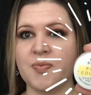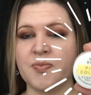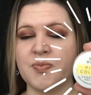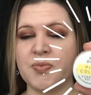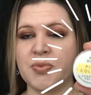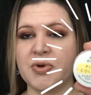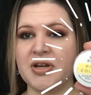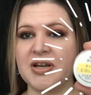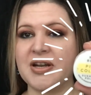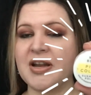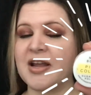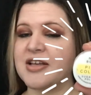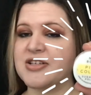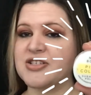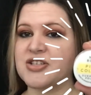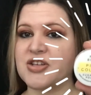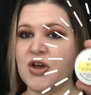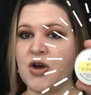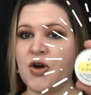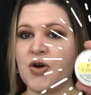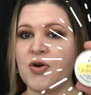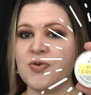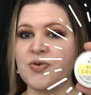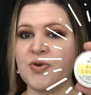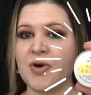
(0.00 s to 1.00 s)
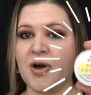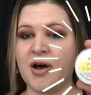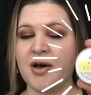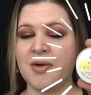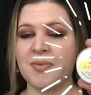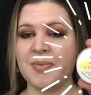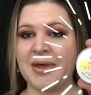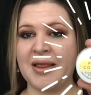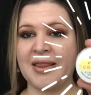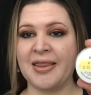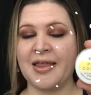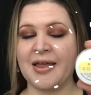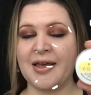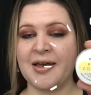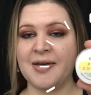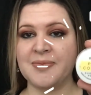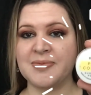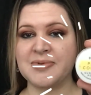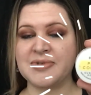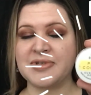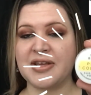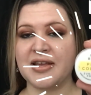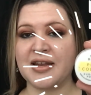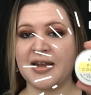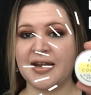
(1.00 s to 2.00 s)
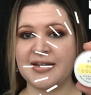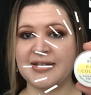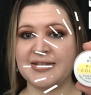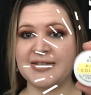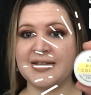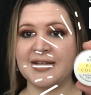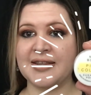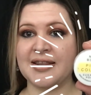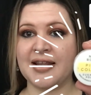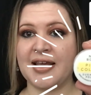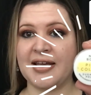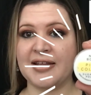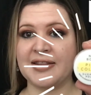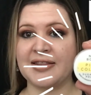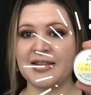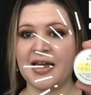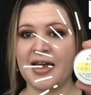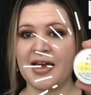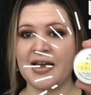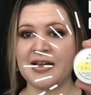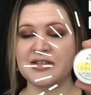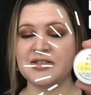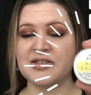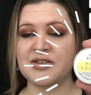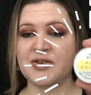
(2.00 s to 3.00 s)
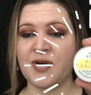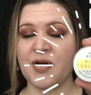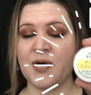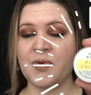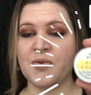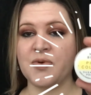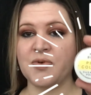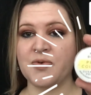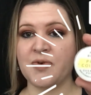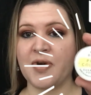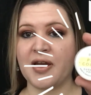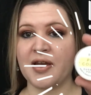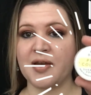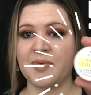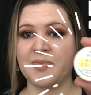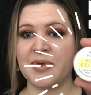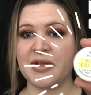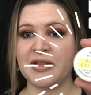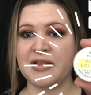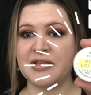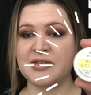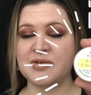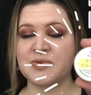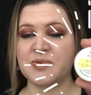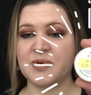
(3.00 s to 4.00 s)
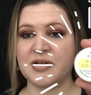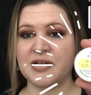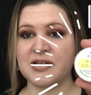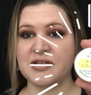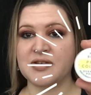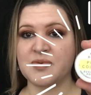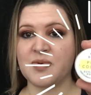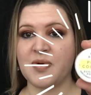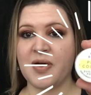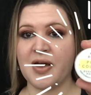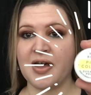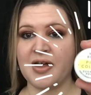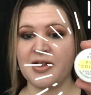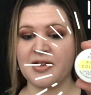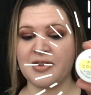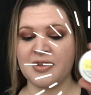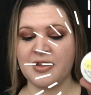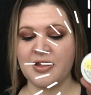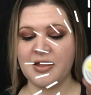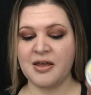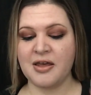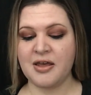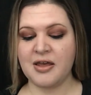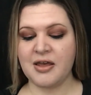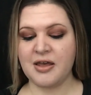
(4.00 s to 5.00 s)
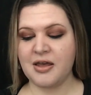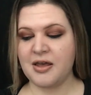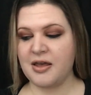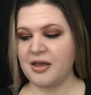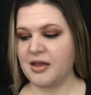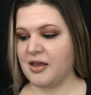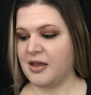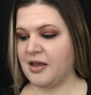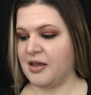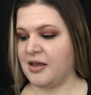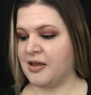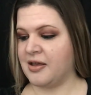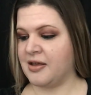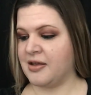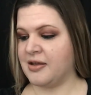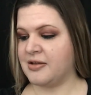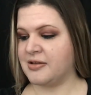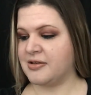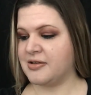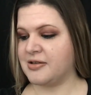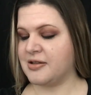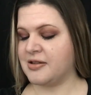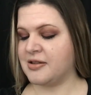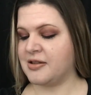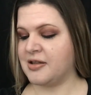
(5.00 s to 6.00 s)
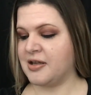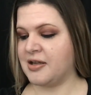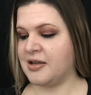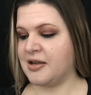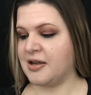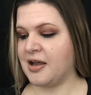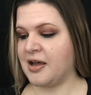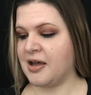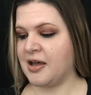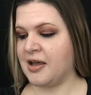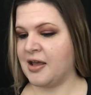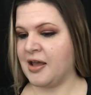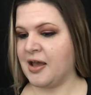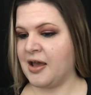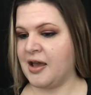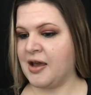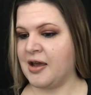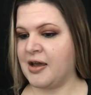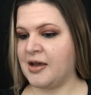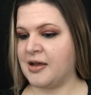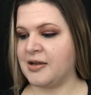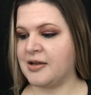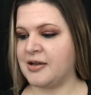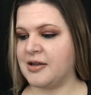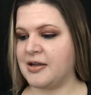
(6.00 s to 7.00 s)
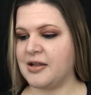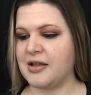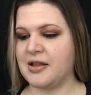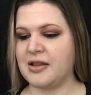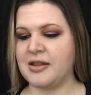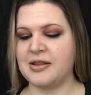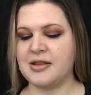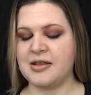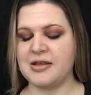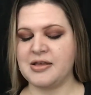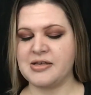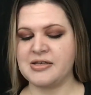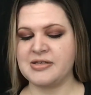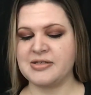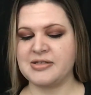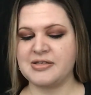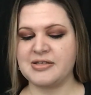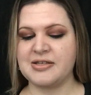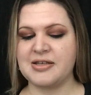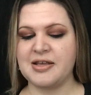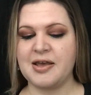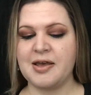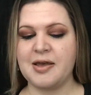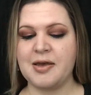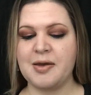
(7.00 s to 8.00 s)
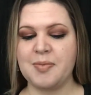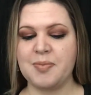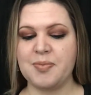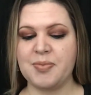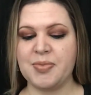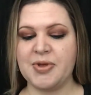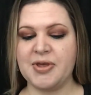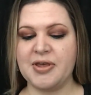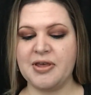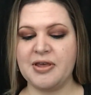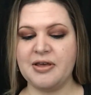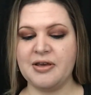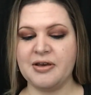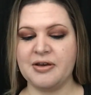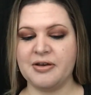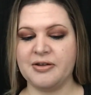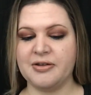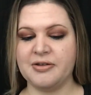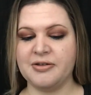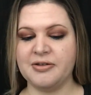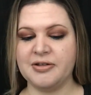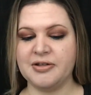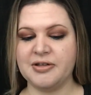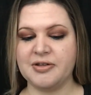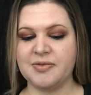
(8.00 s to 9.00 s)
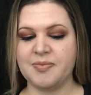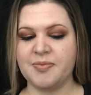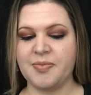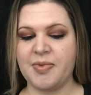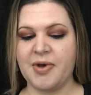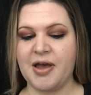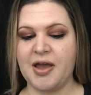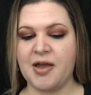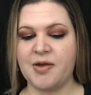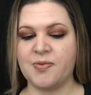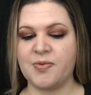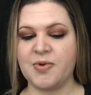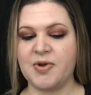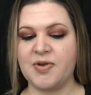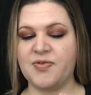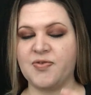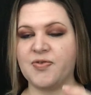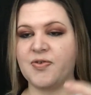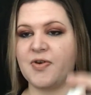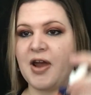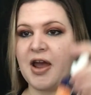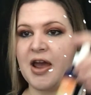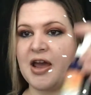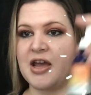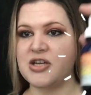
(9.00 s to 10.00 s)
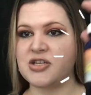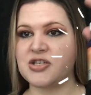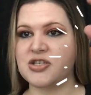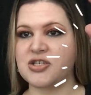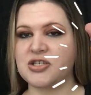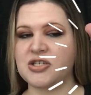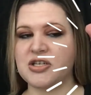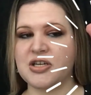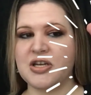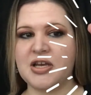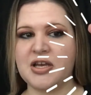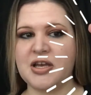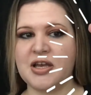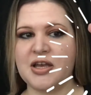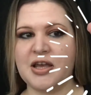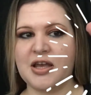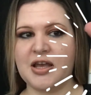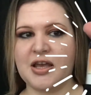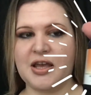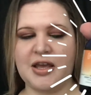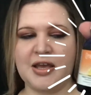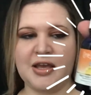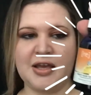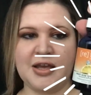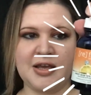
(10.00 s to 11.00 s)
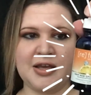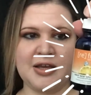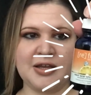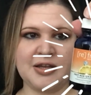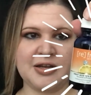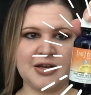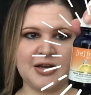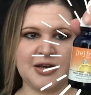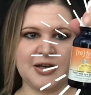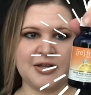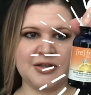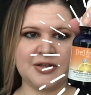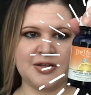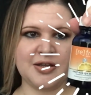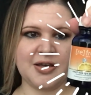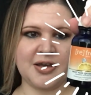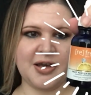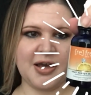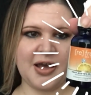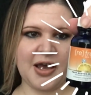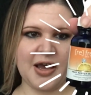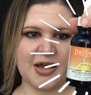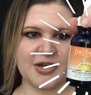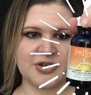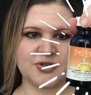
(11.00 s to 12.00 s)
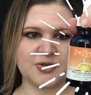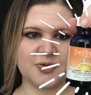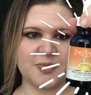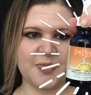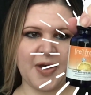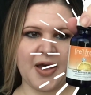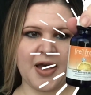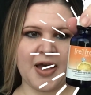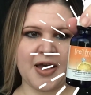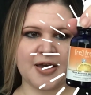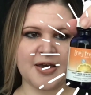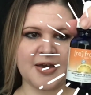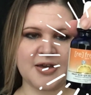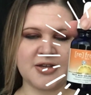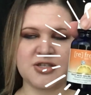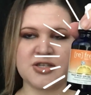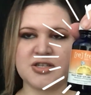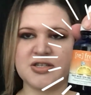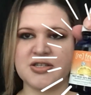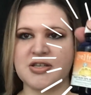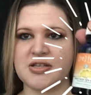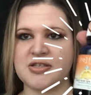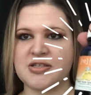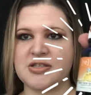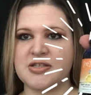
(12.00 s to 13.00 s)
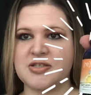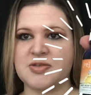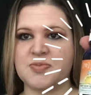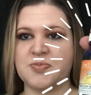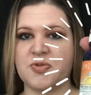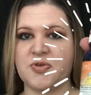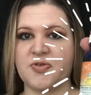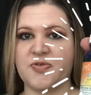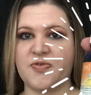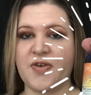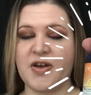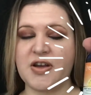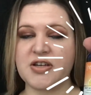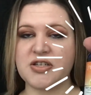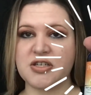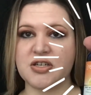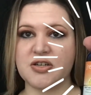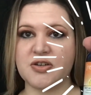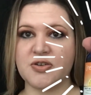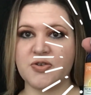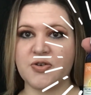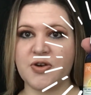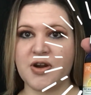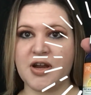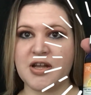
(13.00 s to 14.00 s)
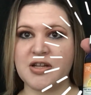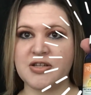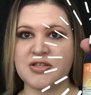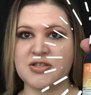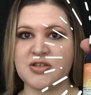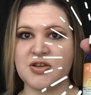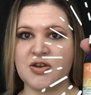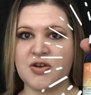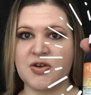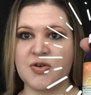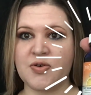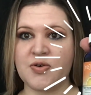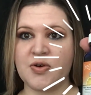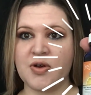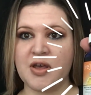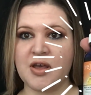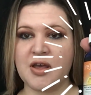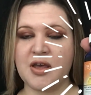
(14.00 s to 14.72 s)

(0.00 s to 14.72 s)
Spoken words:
put a nice coat on my lips, and I did like that, so I would recommend this one as well. And then I had this peel by Refresh, and on the actual package it says it's professional grade, so